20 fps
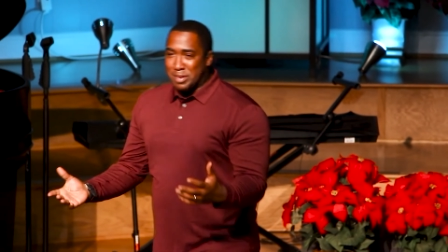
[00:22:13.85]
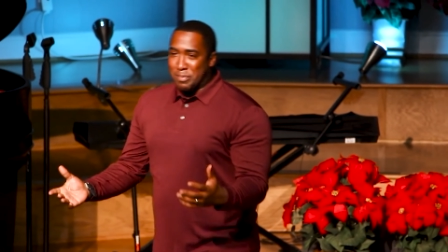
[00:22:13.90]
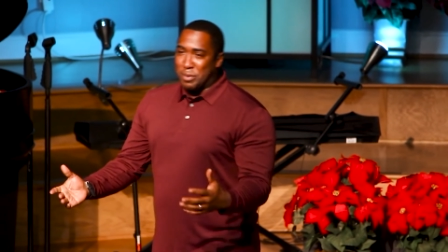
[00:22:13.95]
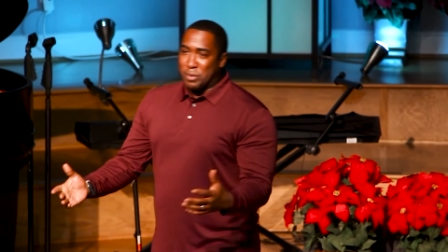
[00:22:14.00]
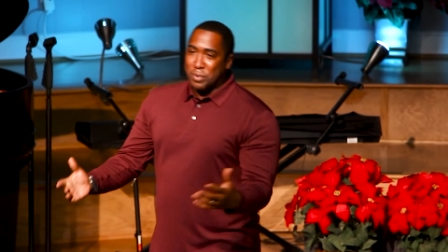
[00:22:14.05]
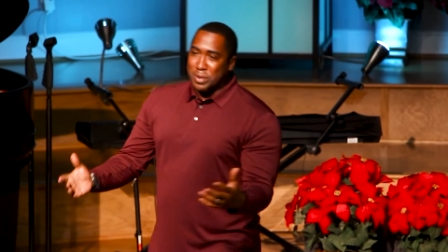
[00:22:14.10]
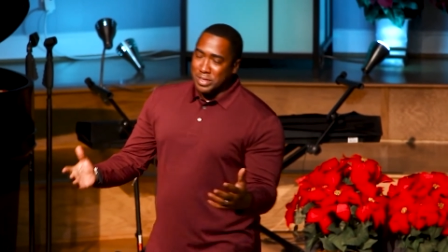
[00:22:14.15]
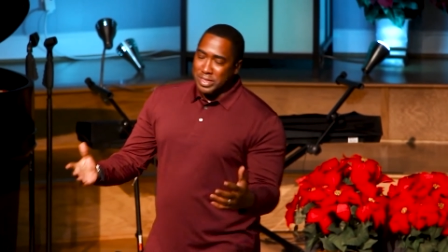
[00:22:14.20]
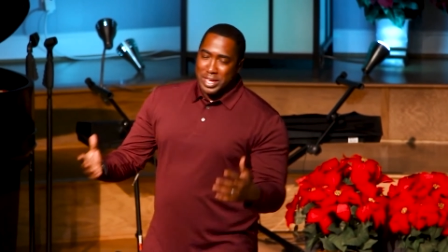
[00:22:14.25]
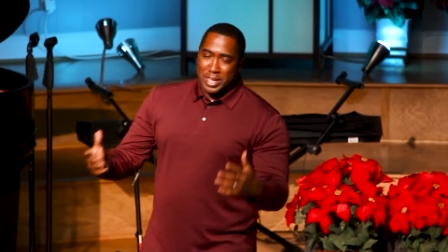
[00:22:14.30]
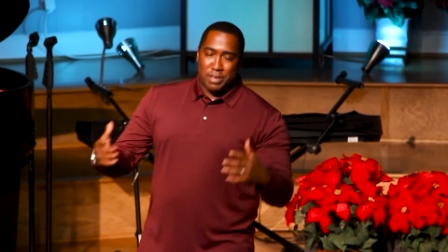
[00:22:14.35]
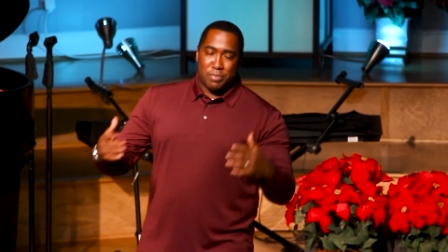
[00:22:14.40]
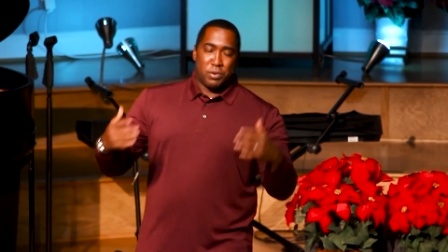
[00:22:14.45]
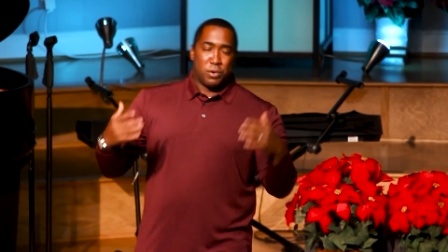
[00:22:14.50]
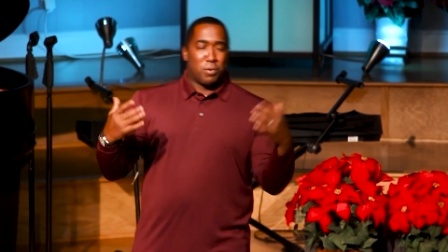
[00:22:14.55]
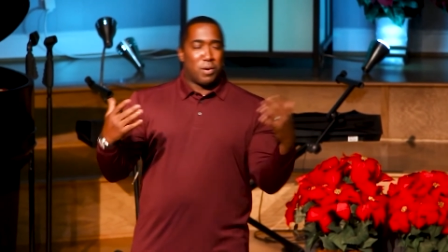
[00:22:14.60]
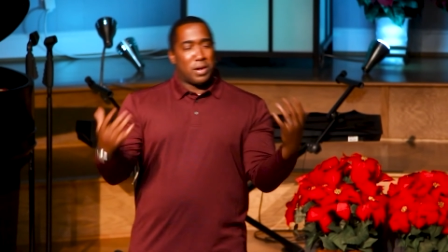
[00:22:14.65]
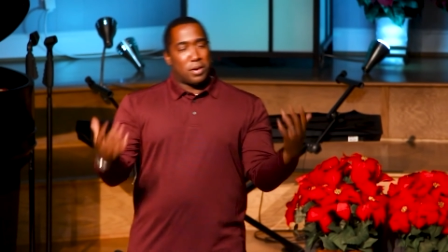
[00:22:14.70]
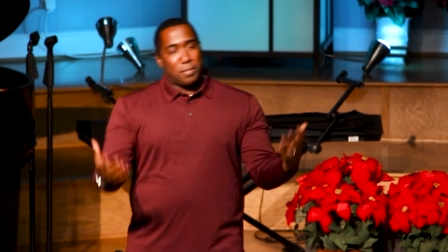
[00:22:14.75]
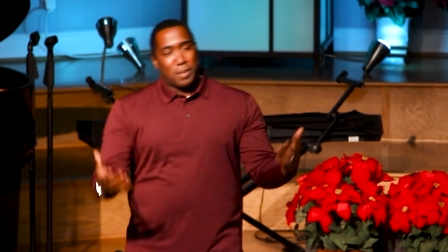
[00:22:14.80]
It'd be one thing if
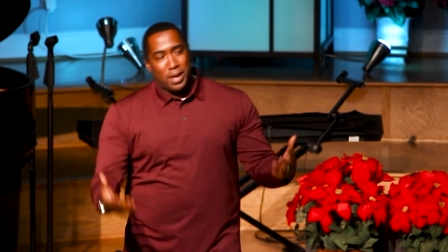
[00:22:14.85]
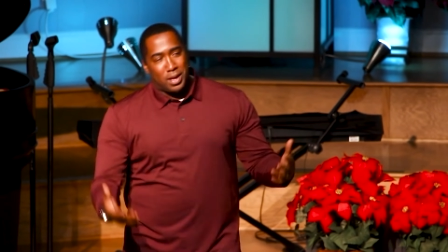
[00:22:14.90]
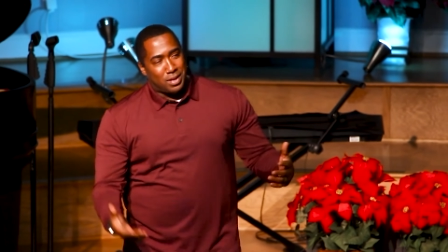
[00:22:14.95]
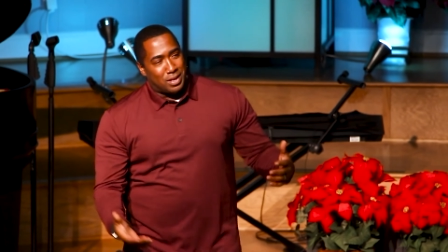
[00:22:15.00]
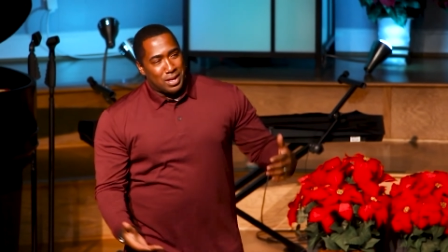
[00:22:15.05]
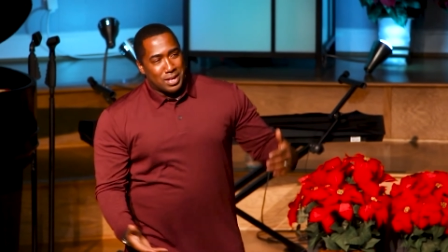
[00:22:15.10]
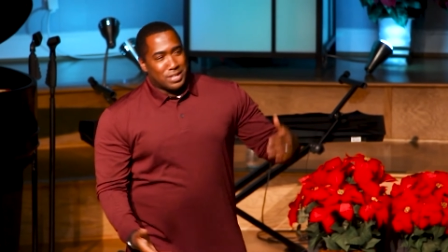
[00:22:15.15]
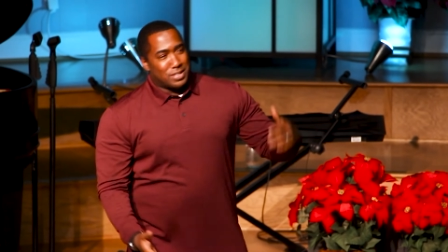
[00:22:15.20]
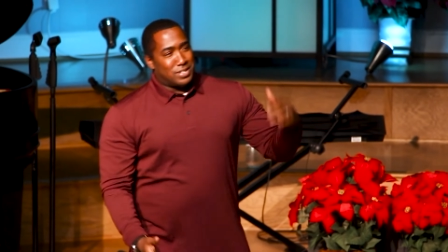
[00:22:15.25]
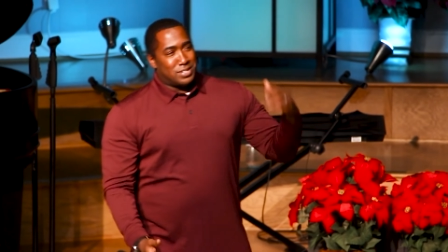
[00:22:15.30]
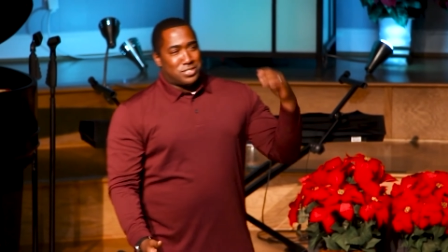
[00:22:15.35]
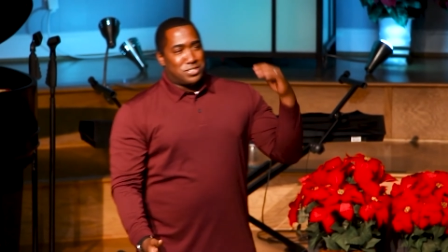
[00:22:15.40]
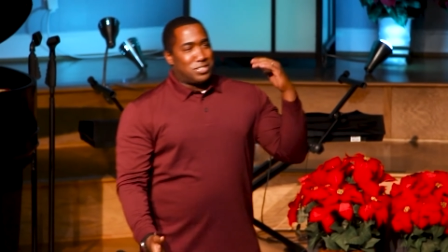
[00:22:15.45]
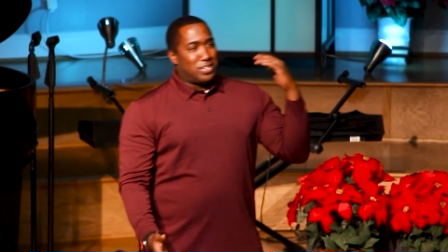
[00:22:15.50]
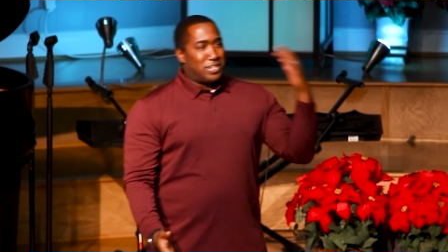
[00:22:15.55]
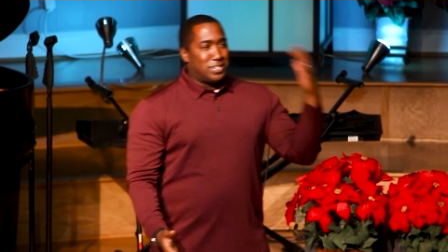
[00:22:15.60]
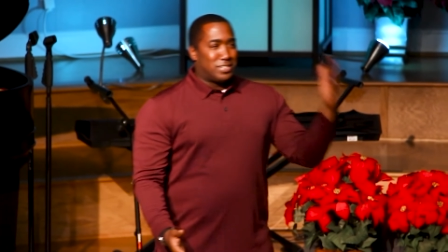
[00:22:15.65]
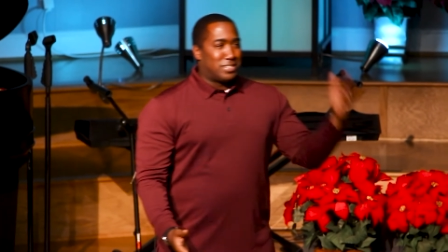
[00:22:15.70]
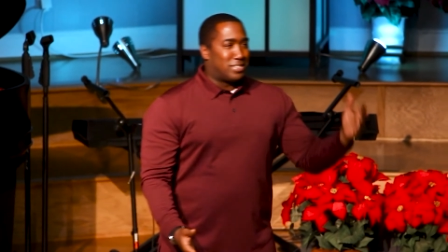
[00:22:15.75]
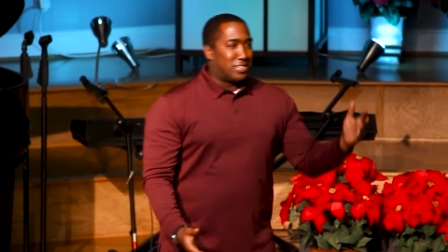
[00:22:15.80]
you read about this
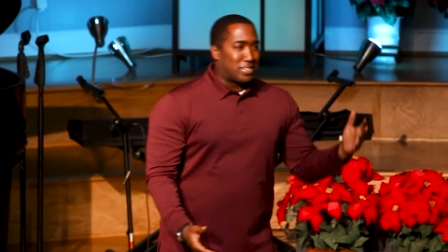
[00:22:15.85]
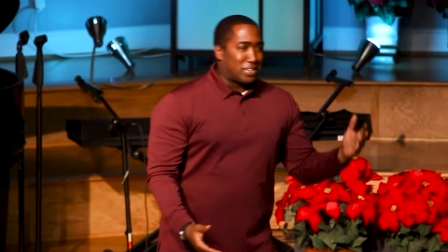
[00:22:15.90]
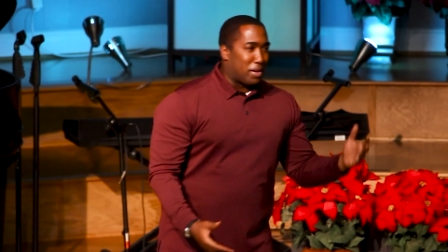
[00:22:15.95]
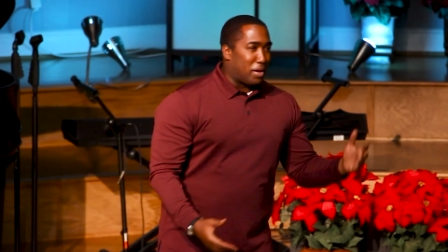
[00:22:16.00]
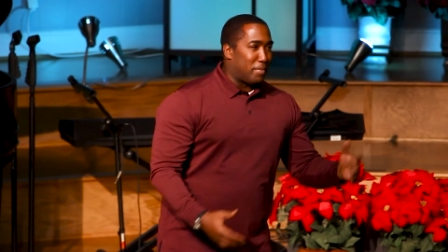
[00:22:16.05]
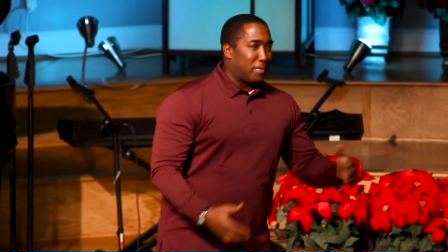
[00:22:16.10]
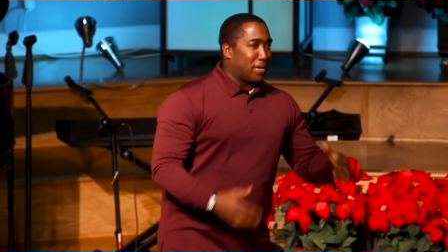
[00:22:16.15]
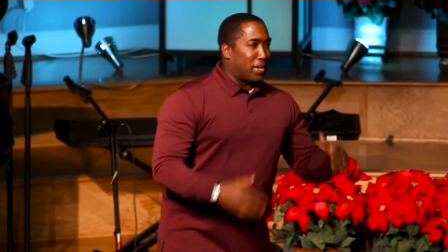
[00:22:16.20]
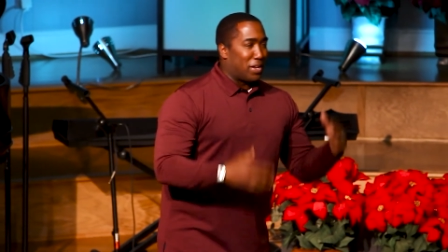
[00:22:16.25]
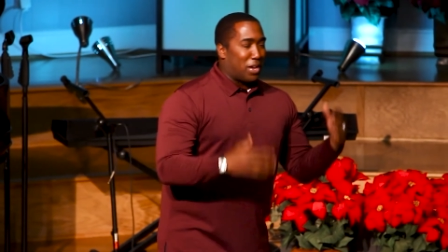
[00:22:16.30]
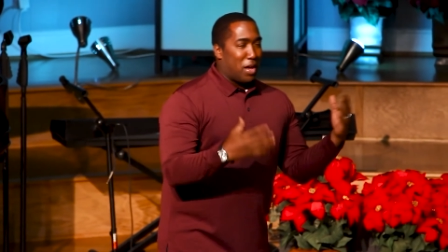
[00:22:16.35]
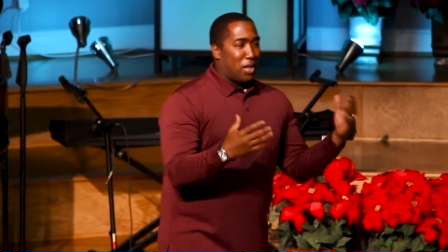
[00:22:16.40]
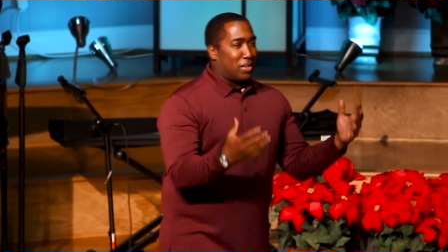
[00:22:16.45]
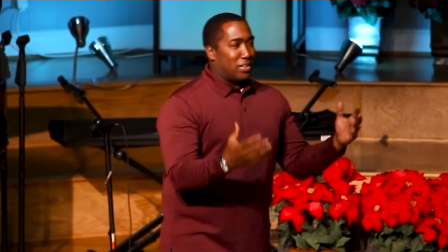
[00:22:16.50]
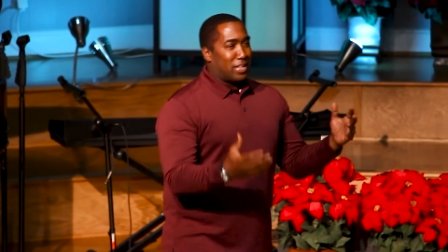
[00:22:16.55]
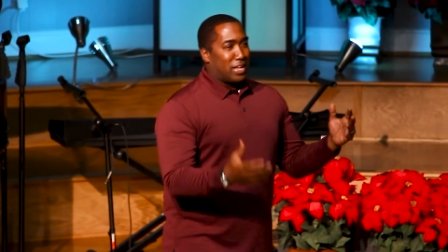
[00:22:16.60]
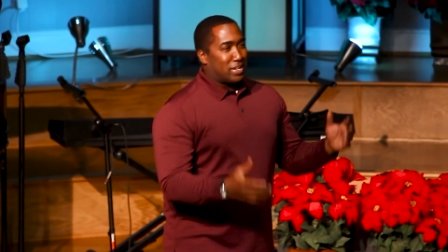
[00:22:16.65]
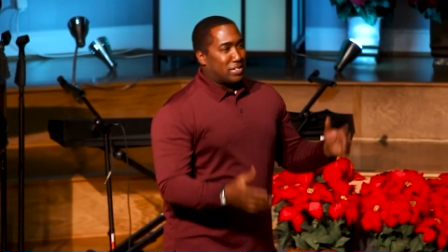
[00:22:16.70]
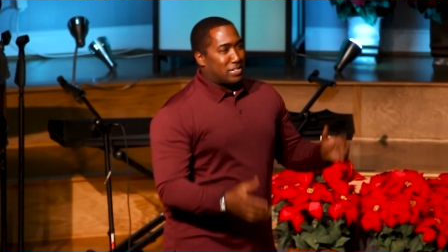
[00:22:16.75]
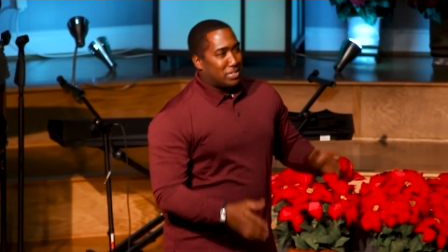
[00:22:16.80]
Jesus is coming and all
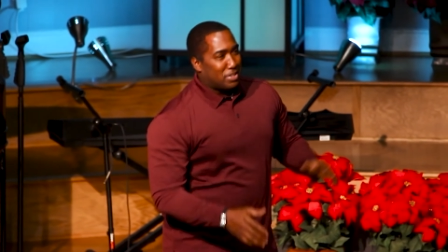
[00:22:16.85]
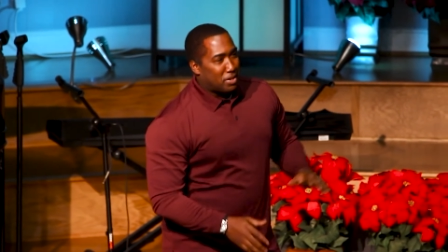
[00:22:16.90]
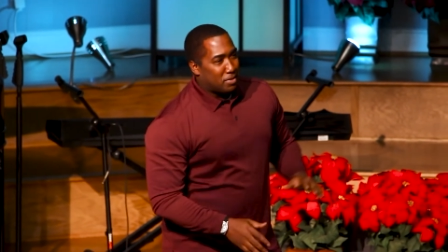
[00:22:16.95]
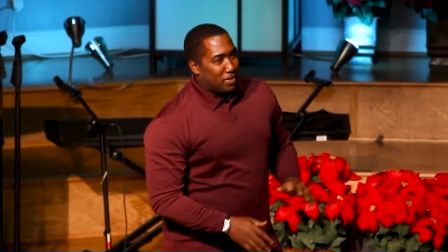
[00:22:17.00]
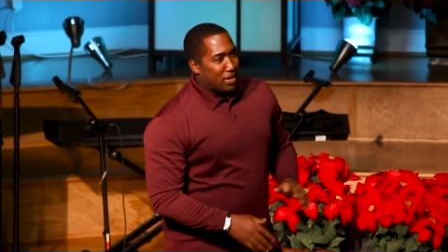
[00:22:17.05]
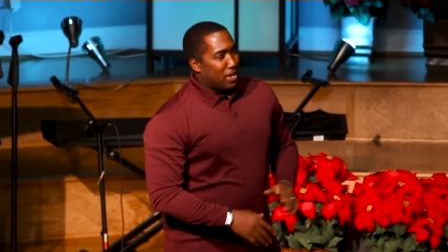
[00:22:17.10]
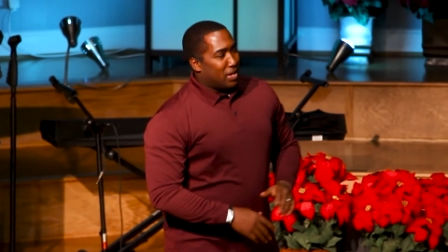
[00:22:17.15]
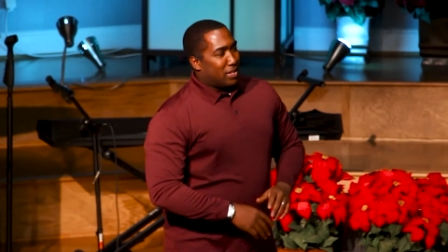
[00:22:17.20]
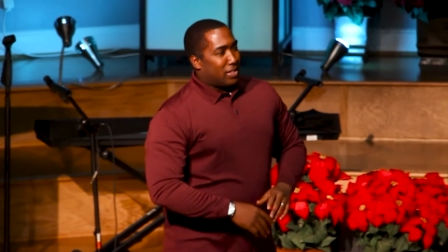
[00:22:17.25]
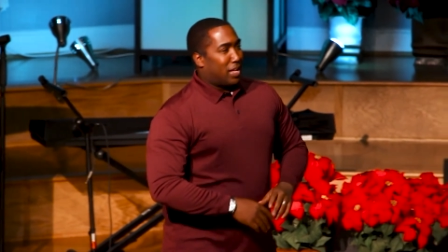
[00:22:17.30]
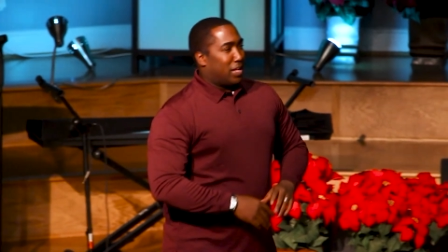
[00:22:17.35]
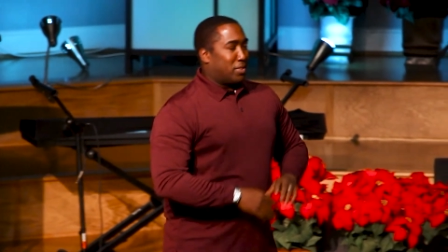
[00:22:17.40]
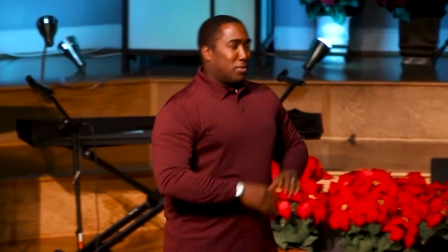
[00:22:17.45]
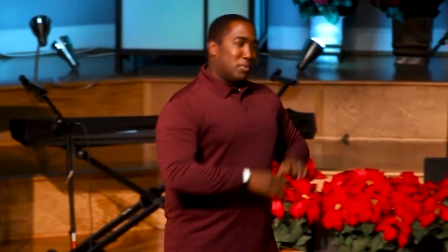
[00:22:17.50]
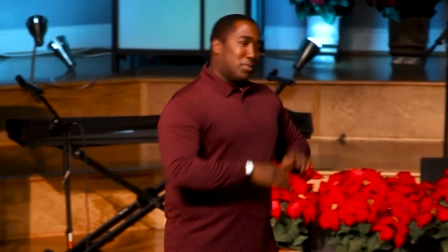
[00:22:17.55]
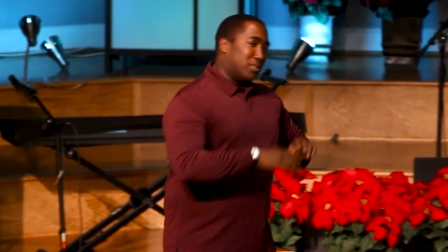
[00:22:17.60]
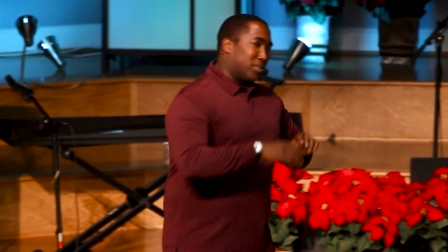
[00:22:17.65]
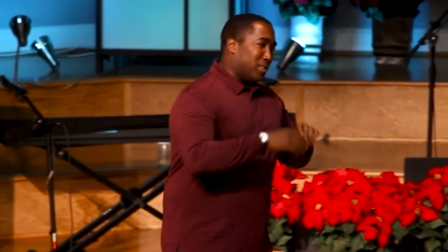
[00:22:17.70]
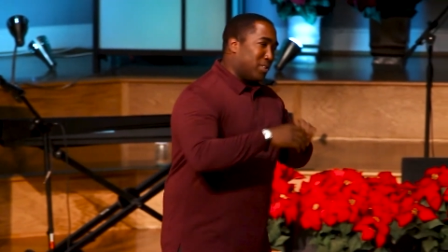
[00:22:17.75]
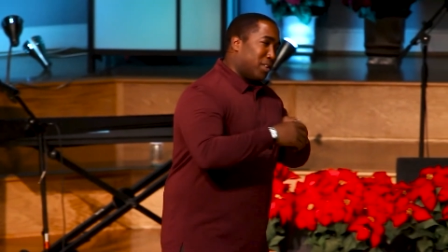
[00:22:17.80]
of that stuff that
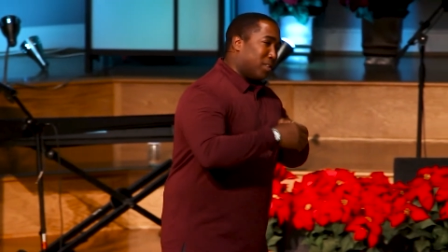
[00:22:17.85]
through the,